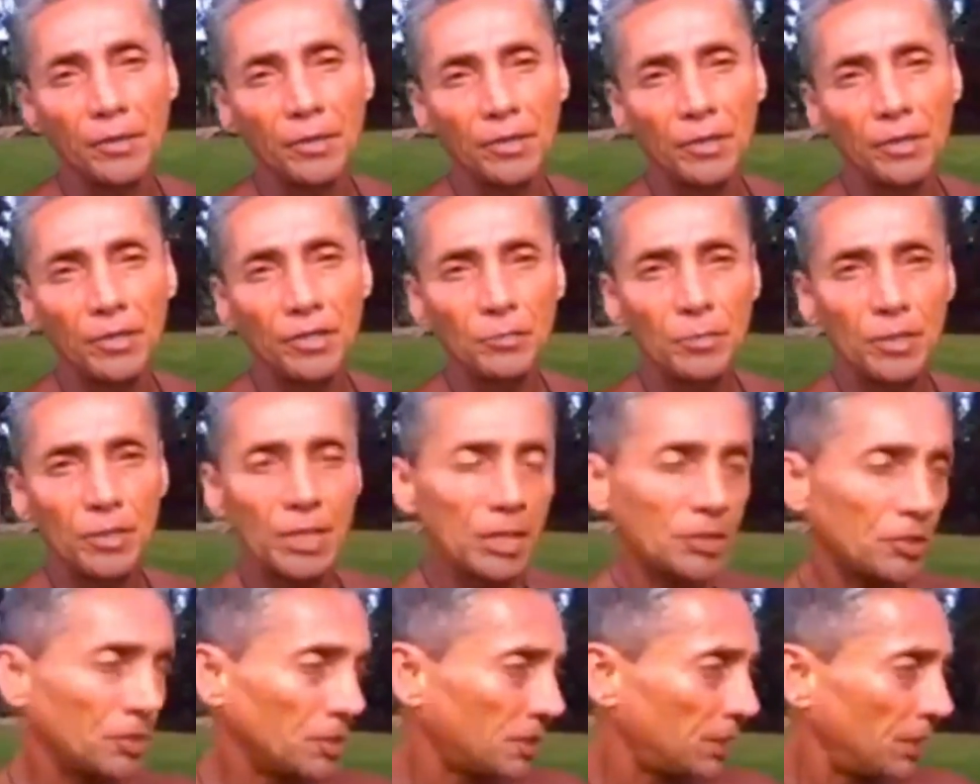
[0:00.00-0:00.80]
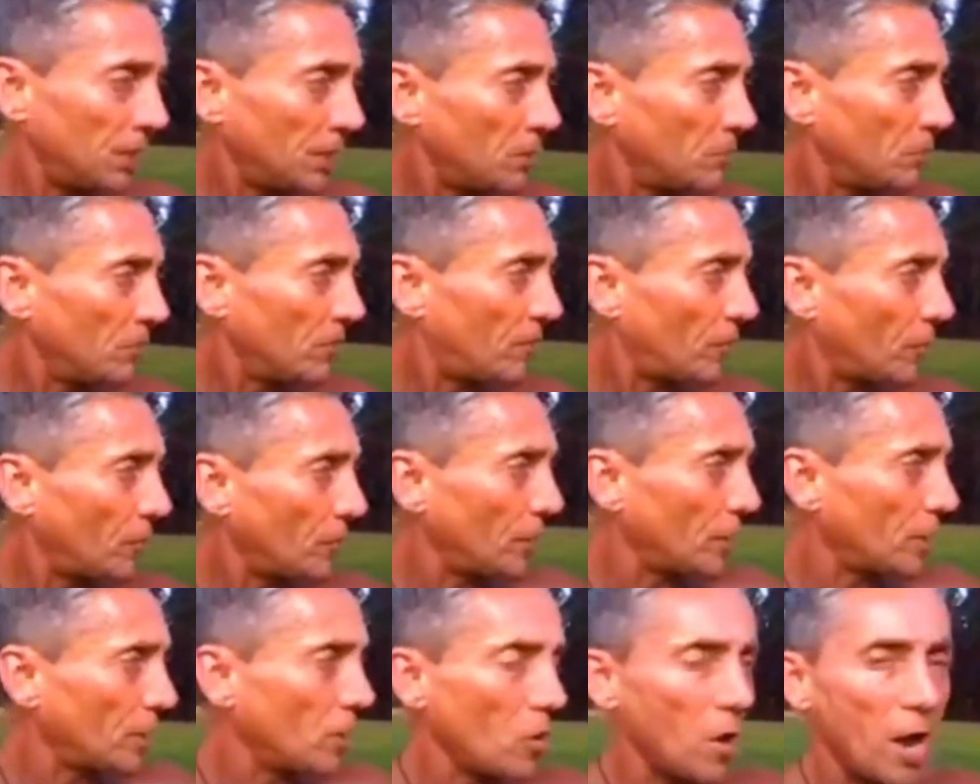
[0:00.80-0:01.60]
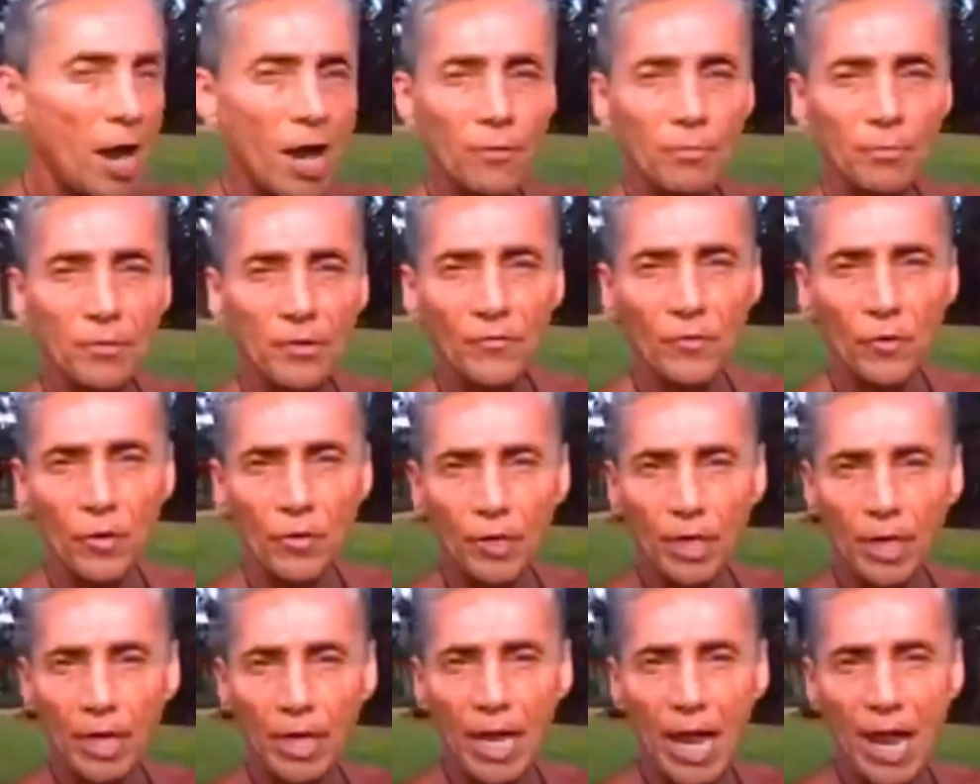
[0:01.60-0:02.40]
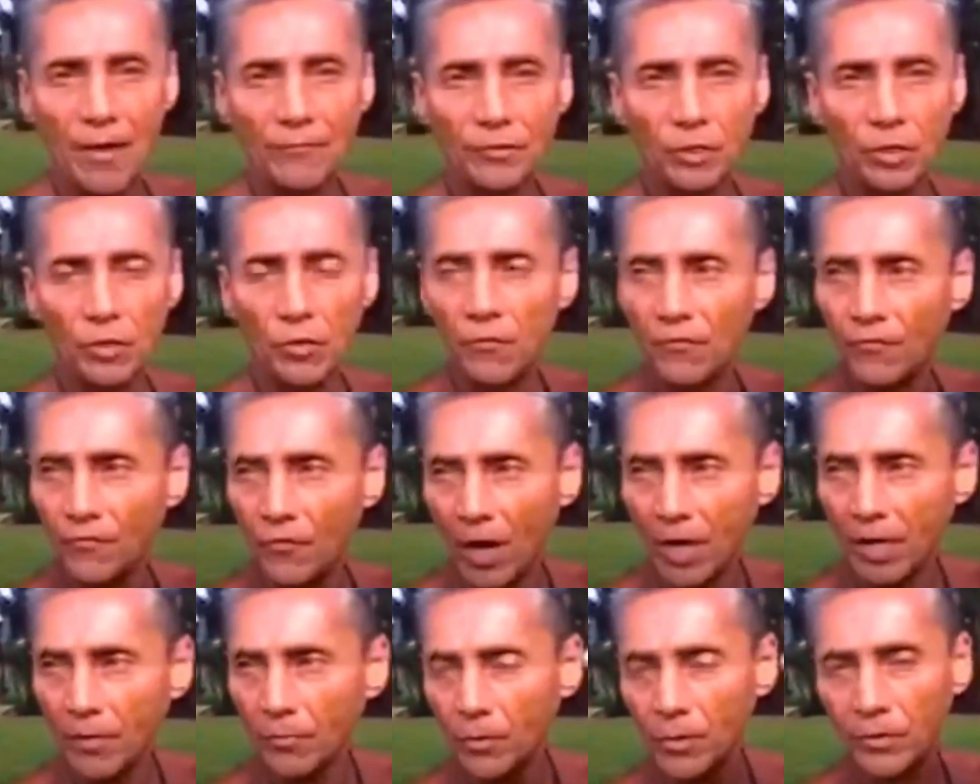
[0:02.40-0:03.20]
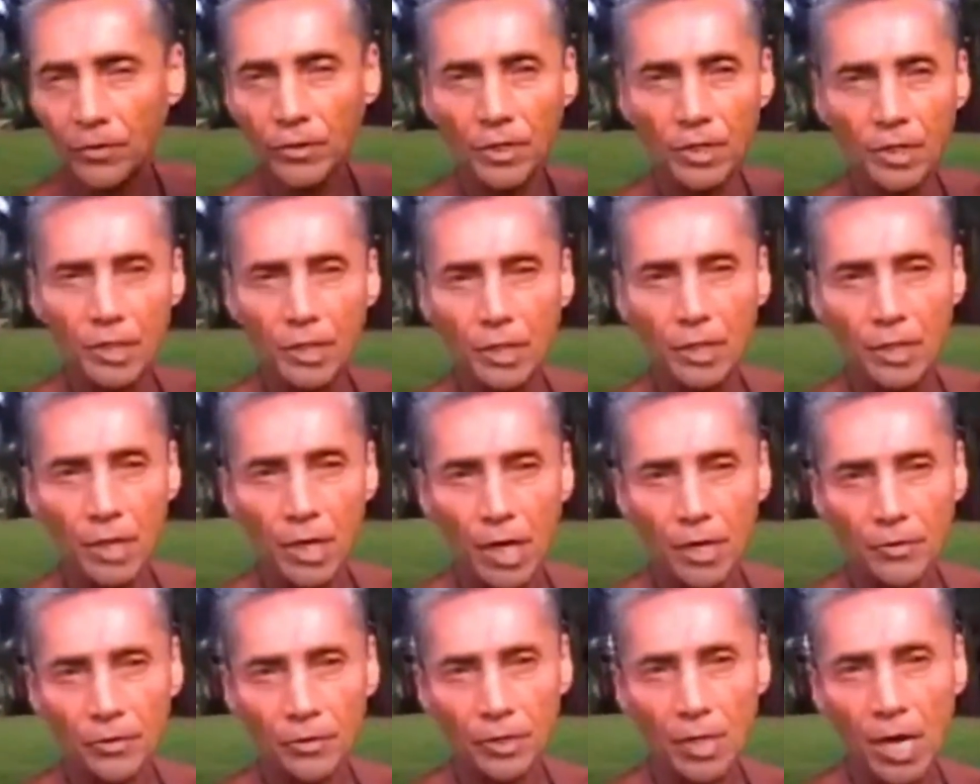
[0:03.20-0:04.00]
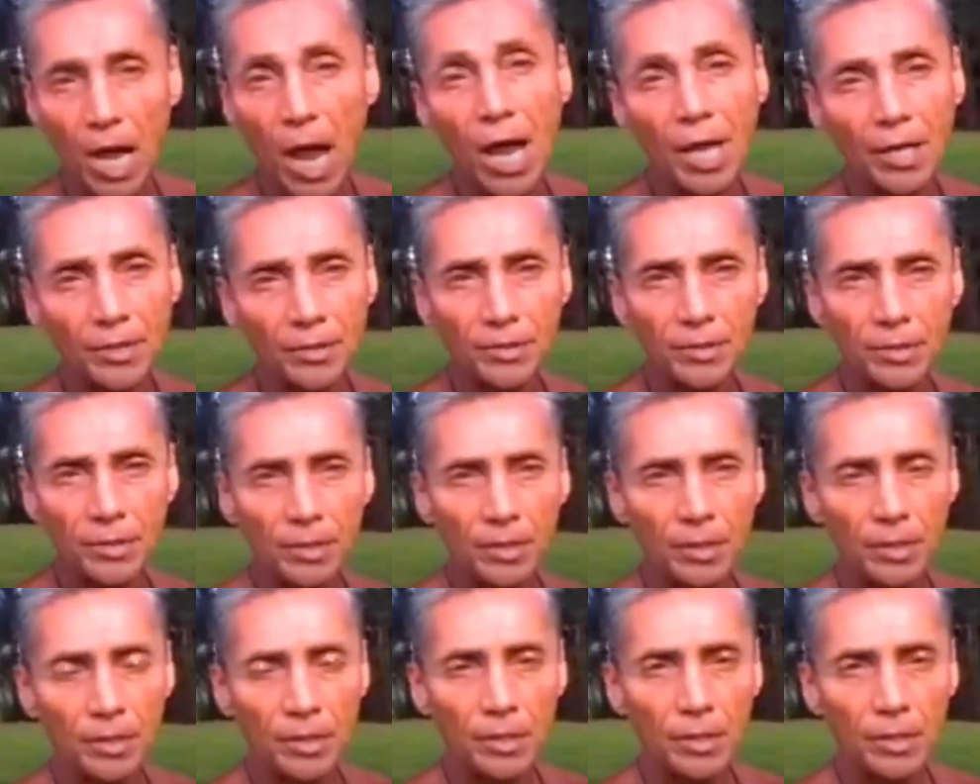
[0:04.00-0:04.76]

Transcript: It's because you see them before they go out, before they have to go fight with the other guys.